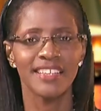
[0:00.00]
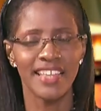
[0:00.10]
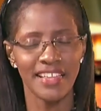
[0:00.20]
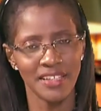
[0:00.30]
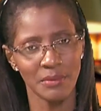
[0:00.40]

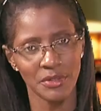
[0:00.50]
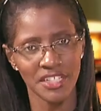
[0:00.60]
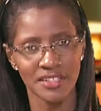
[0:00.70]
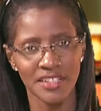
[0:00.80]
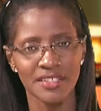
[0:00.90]
That then
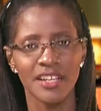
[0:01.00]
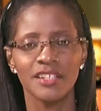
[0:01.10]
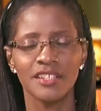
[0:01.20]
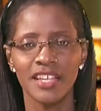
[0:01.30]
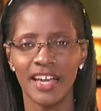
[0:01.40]
brings us
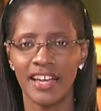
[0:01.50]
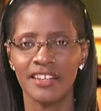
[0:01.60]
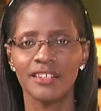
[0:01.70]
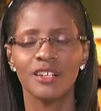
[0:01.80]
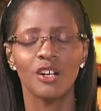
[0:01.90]
to the
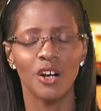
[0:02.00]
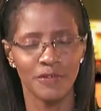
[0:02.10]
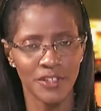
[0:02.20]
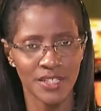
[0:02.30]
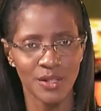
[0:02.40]
end
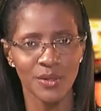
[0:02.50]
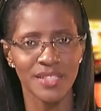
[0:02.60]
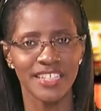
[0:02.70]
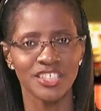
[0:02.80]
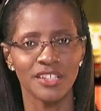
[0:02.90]
of this law
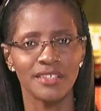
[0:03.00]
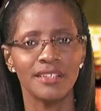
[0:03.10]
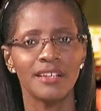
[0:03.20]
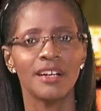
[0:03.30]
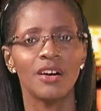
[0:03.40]
session
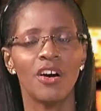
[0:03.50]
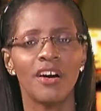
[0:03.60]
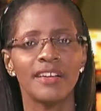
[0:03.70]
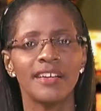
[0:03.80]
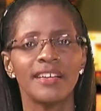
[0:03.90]

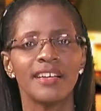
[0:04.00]
on